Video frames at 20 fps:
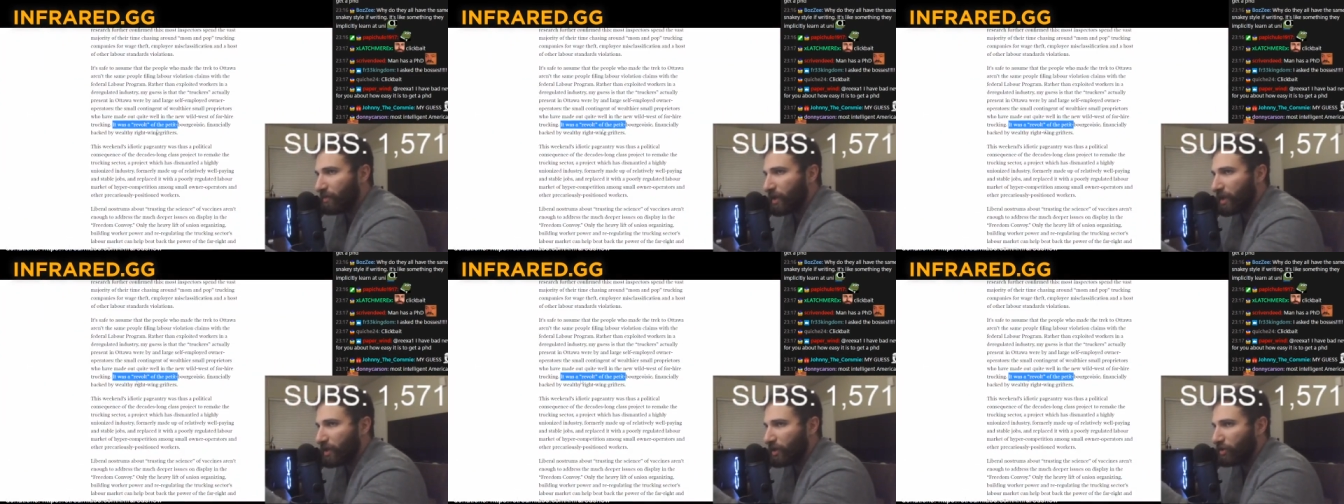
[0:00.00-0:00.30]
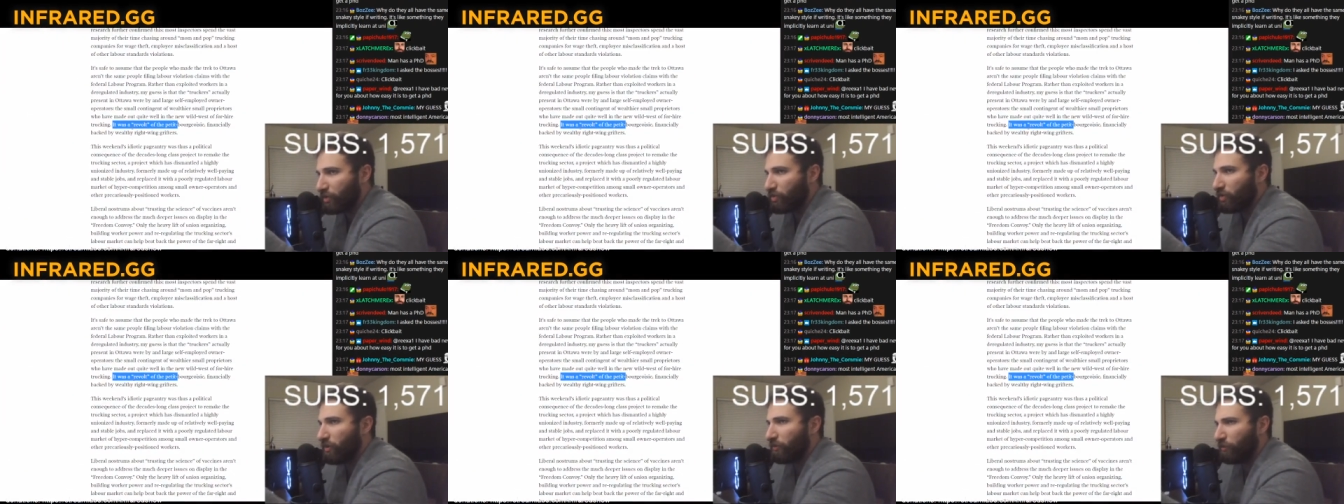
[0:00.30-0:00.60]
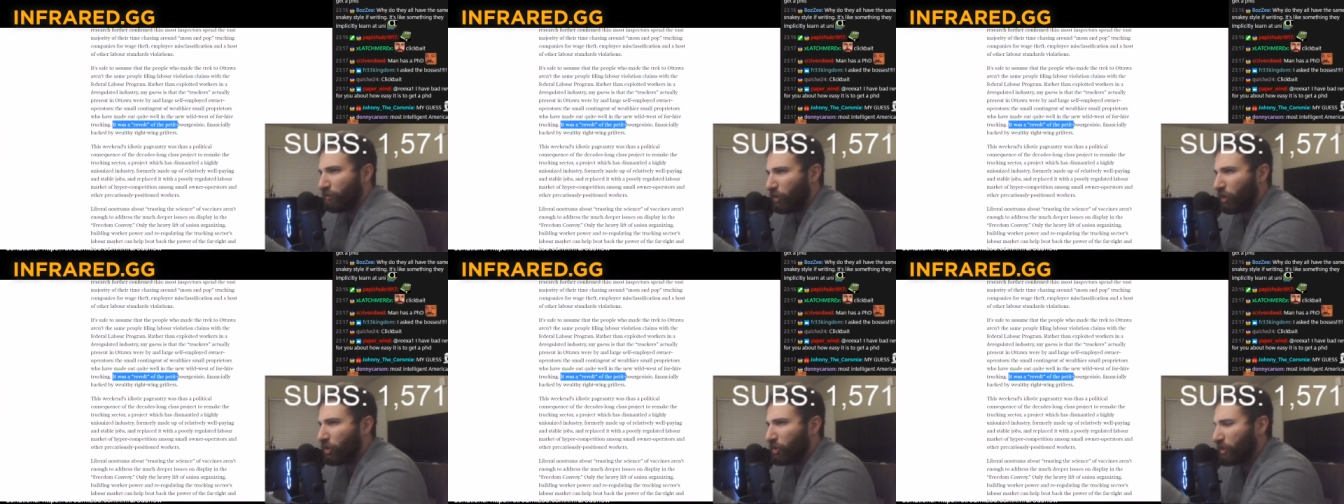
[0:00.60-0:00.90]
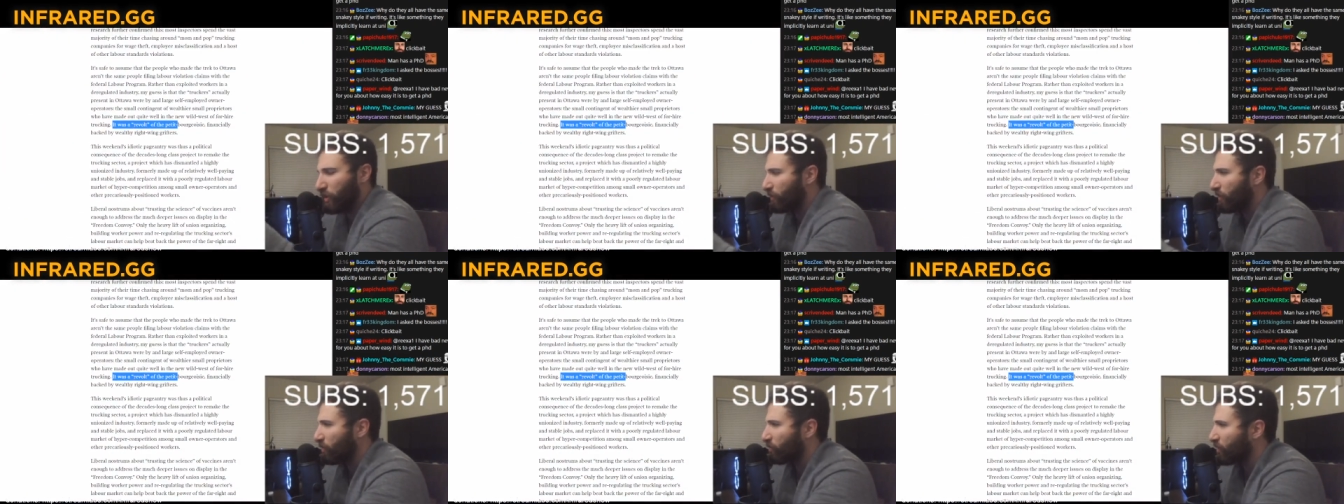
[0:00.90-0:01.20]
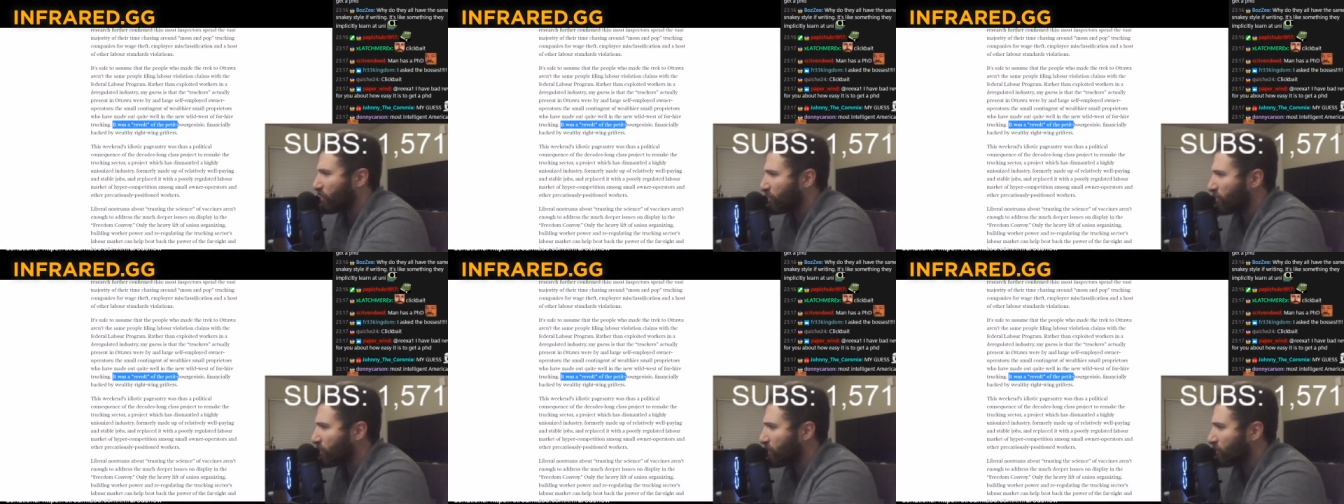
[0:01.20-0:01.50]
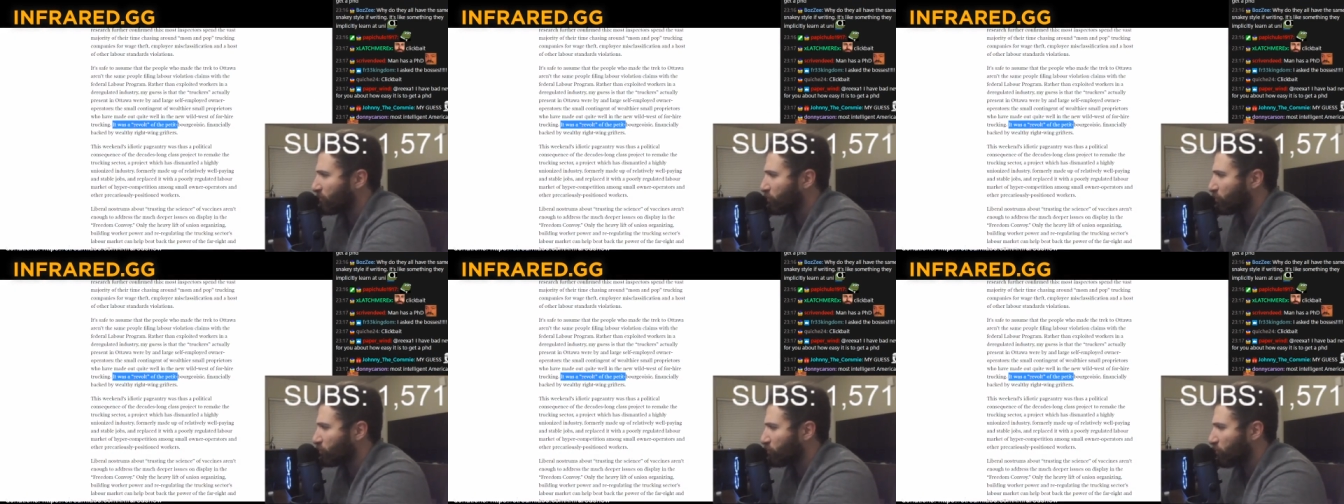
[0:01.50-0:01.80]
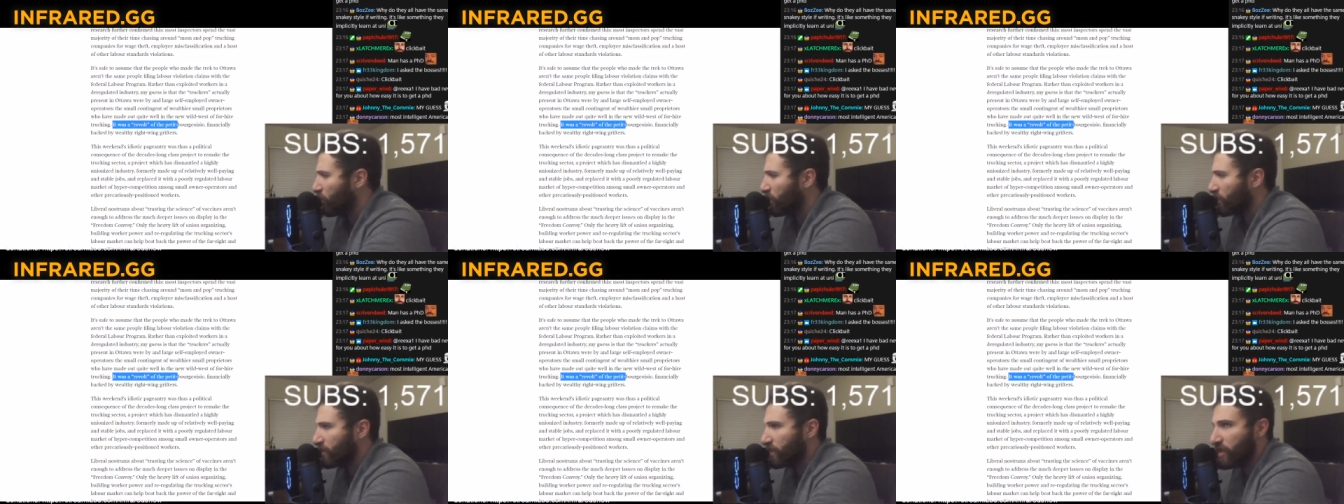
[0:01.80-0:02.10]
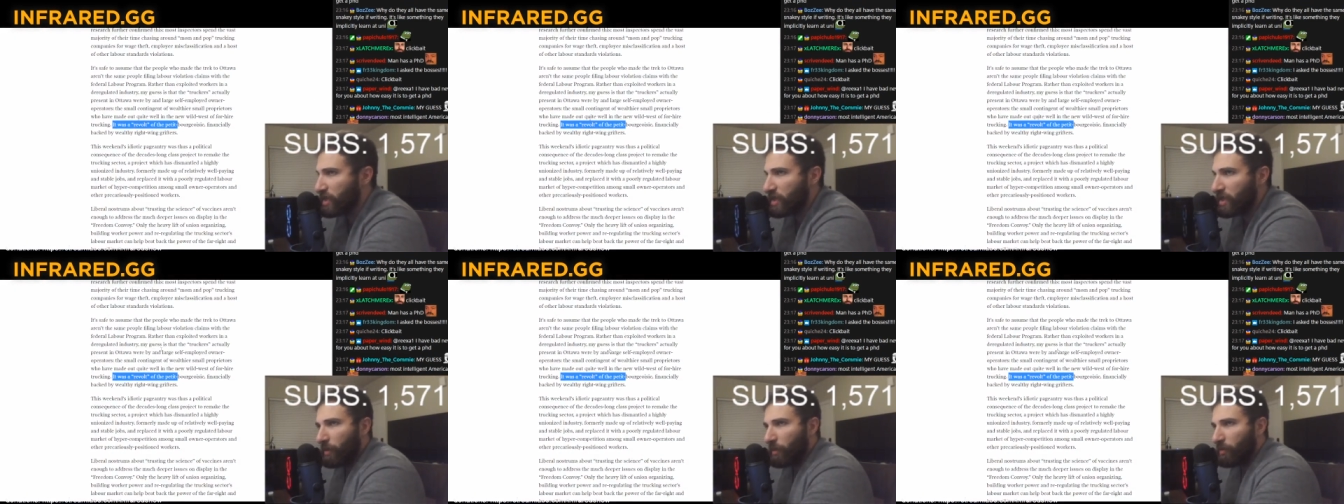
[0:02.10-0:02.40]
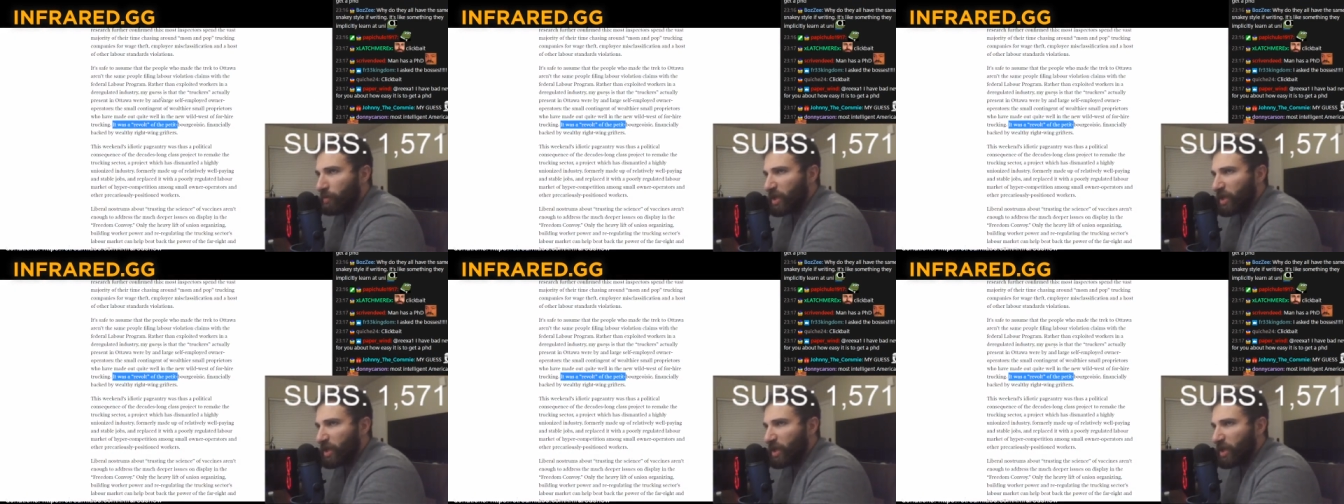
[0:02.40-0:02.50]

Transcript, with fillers: that it's a revolt of the petite bourgeoisie bourgeoisie